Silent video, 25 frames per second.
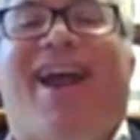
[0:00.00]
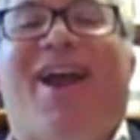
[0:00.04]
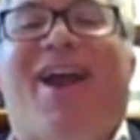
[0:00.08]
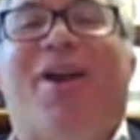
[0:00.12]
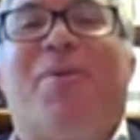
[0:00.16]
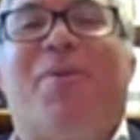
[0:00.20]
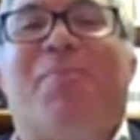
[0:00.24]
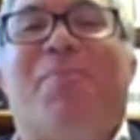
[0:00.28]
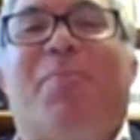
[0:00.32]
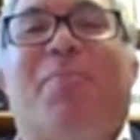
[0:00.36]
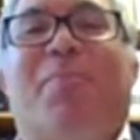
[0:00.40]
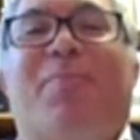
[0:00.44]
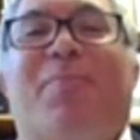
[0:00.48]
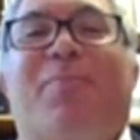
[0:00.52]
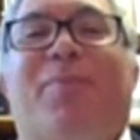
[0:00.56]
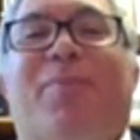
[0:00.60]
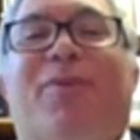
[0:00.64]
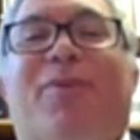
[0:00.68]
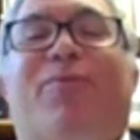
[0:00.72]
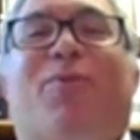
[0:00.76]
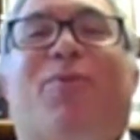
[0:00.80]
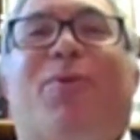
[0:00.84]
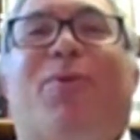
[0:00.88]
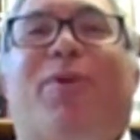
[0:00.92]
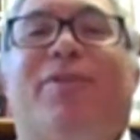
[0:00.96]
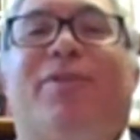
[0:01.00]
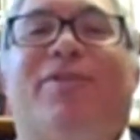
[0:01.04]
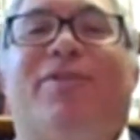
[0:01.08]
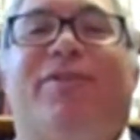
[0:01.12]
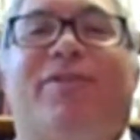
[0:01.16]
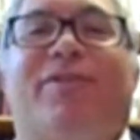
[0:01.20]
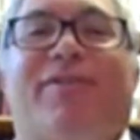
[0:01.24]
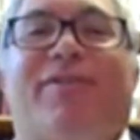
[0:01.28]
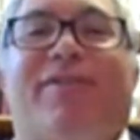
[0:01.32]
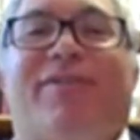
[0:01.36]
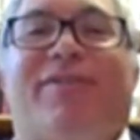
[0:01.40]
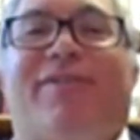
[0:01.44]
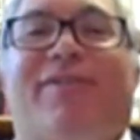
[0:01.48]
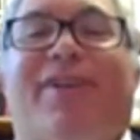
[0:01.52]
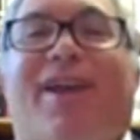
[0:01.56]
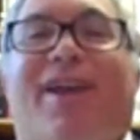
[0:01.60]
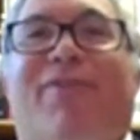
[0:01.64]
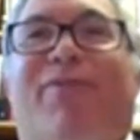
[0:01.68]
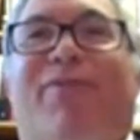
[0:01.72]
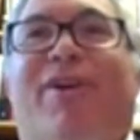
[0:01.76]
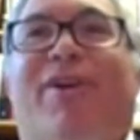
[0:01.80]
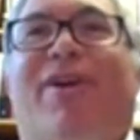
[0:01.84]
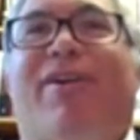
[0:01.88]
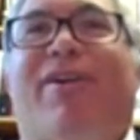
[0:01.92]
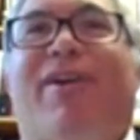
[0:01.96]
But of course,
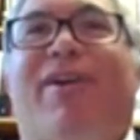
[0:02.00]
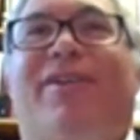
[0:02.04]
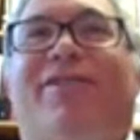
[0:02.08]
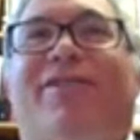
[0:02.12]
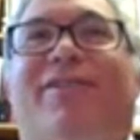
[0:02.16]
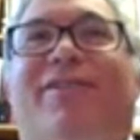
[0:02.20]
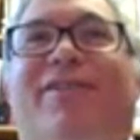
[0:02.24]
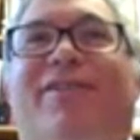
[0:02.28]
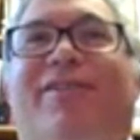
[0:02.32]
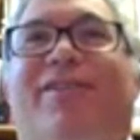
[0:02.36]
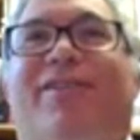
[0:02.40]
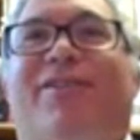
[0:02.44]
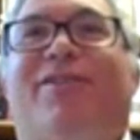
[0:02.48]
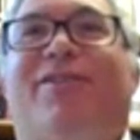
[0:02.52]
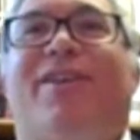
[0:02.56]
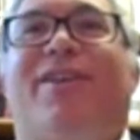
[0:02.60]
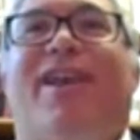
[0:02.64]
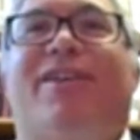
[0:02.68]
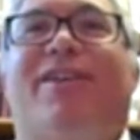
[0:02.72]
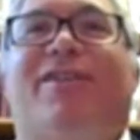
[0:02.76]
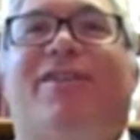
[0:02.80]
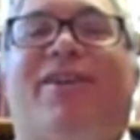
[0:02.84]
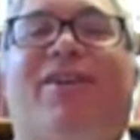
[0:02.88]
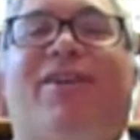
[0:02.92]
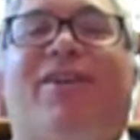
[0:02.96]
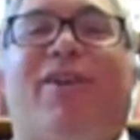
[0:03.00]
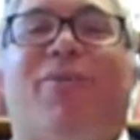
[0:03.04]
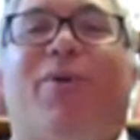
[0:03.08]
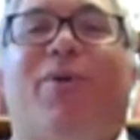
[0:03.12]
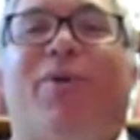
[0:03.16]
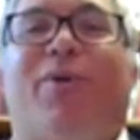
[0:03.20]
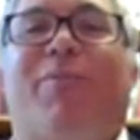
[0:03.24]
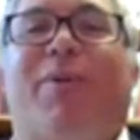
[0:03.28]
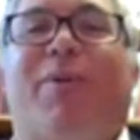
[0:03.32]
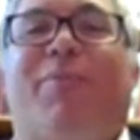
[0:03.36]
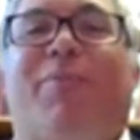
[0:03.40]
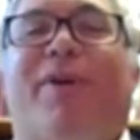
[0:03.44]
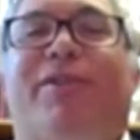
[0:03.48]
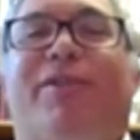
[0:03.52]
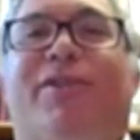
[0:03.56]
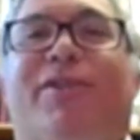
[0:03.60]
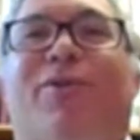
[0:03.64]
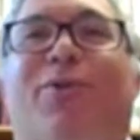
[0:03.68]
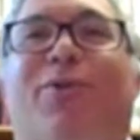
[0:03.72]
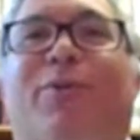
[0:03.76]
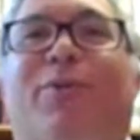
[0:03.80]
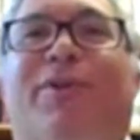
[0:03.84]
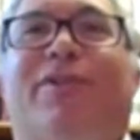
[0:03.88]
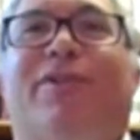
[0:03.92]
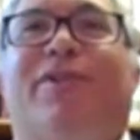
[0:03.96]
every artist doesn't necessarily want to be
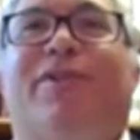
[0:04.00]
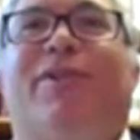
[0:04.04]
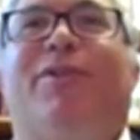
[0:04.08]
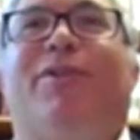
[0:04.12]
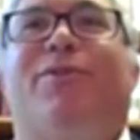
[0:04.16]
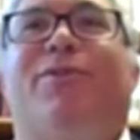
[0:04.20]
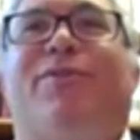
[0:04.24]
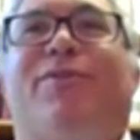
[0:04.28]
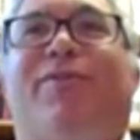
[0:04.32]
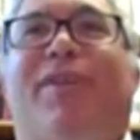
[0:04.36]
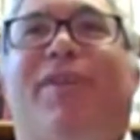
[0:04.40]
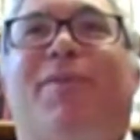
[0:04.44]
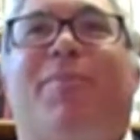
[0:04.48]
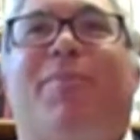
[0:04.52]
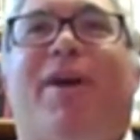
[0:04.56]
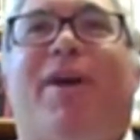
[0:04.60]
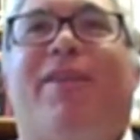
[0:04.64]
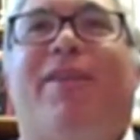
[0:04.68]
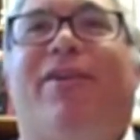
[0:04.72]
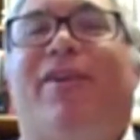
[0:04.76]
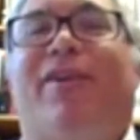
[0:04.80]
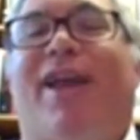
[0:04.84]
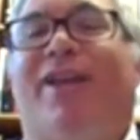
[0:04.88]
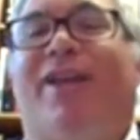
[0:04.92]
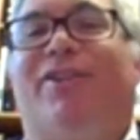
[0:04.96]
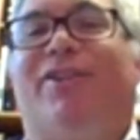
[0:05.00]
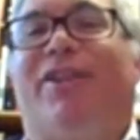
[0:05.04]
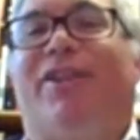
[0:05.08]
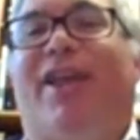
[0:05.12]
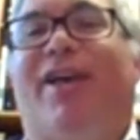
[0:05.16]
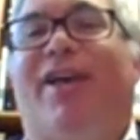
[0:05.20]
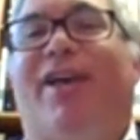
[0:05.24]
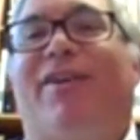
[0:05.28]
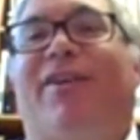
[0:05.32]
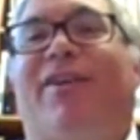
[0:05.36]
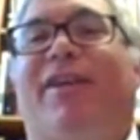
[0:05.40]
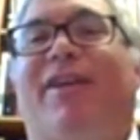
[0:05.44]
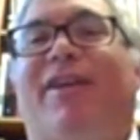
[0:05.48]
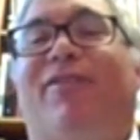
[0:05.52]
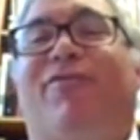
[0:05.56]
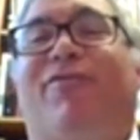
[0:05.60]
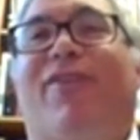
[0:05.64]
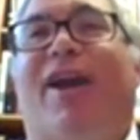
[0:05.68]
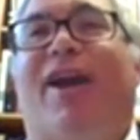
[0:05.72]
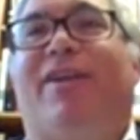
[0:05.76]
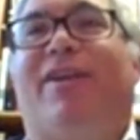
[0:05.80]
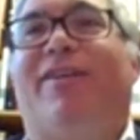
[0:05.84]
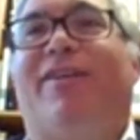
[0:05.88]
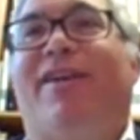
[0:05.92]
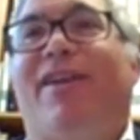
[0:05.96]
pigeonholed exclusively by their nationality. In
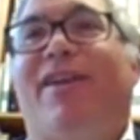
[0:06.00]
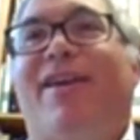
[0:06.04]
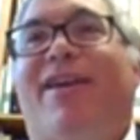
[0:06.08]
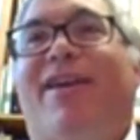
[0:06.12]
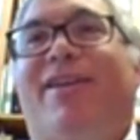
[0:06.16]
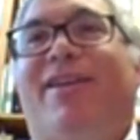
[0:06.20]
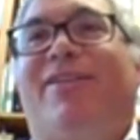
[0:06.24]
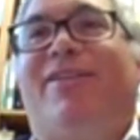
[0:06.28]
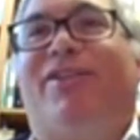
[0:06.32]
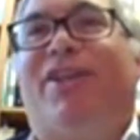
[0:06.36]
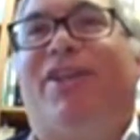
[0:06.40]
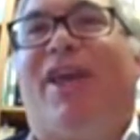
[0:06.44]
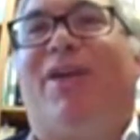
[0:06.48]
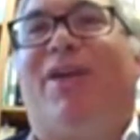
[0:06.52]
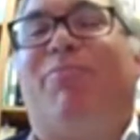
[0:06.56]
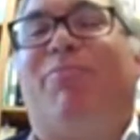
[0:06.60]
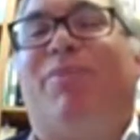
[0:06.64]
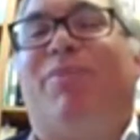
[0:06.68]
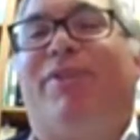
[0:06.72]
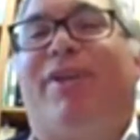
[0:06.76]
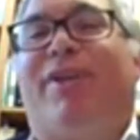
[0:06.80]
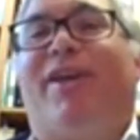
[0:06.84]
fact, J.M.